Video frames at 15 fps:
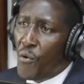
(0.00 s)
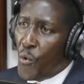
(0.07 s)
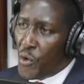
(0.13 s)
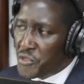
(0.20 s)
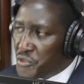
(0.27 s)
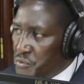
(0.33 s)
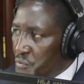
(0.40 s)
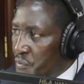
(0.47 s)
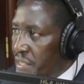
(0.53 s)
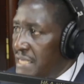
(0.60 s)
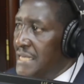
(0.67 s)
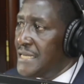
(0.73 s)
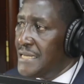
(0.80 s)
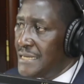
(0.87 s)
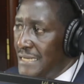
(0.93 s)
What
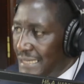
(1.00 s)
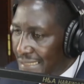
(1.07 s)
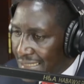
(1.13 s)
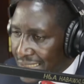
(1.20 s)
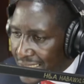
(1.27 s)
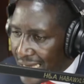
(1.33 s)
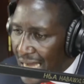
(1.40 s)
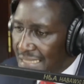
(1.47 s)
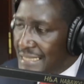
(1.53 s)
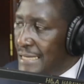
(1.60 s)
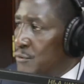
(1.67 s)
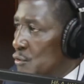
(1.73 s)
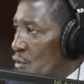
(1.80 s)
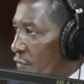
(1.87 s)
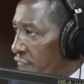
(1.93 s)
we discuss, the
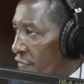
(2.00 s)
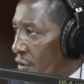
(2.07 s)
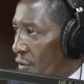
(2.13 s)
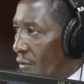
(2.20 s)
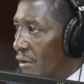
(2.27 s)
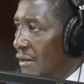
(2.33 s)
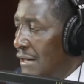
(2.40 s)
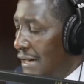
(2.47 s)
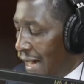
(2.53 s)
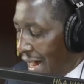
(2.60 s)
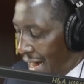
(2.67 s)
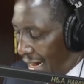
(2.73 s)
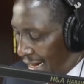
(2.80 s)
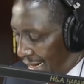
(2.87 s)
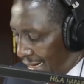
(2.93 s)
rule of law
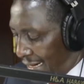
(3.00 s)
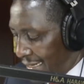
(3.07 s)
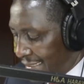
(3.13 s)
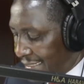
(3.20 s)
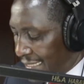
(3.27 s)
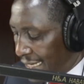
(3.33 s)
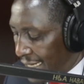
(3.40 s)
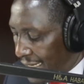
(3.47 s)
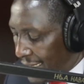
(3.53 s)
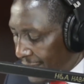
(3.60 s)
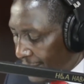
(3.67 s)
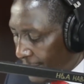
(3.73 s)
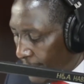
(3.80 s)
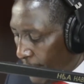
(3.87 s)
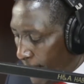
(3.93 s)
and
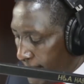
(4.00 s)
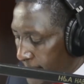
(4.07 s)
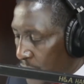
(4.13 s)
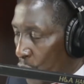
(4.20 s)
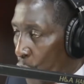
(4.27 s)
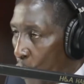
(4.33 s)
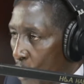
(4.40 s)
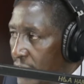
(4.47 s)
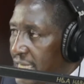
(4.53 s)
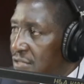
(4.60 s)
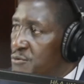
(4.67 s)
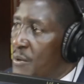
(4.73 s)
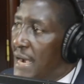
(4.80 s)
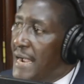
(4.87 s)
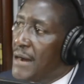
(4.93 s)
calling
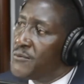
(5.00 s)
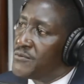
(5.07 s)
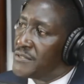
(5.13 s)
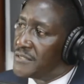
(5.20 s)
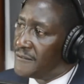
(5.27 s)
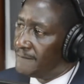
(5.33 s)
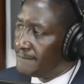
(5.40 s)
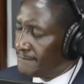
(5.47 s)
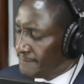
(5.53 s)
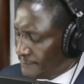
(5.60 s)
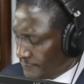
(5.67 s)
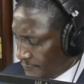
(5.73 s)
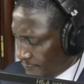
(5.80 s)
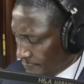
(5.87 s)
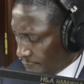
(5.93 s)
to account.
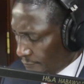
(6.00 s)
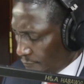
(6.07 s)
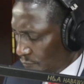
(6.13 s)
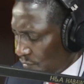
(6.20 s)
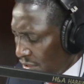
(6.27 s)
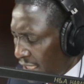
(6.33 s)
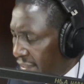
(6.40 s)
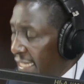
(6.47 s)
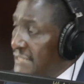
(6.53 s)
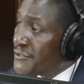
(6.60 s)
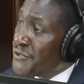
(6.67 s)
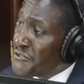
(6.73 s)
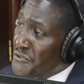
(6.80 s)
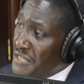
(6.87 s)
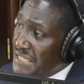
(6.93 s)
There is
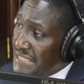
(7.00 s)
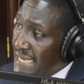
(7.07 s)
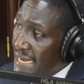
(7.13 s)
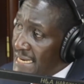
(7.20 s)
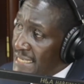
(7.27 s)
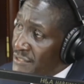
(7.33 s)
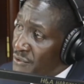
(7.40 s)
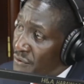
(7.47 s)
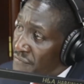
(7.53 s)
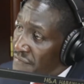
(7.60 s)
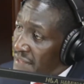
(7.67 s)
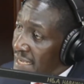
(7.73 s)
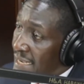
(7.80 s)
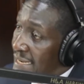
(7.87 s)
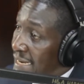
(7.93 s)
also the challenge of
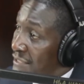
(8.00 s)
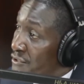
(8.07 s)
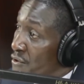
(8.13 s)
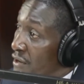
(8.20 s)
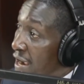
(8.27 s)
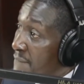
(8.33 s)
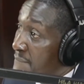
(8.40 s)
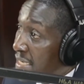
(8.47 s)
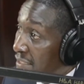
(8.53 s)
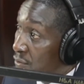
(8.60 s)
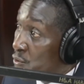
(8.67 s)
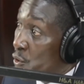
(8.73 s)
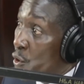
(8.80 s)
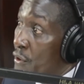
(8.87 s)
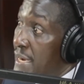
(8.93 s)
national government
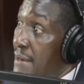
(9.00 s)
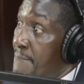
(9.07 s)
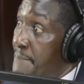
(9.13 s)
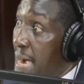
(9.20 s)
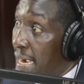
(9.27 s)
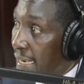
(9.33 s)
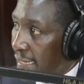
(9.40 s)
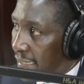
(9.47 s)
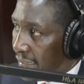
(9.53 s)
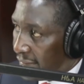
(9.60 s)
crawling back.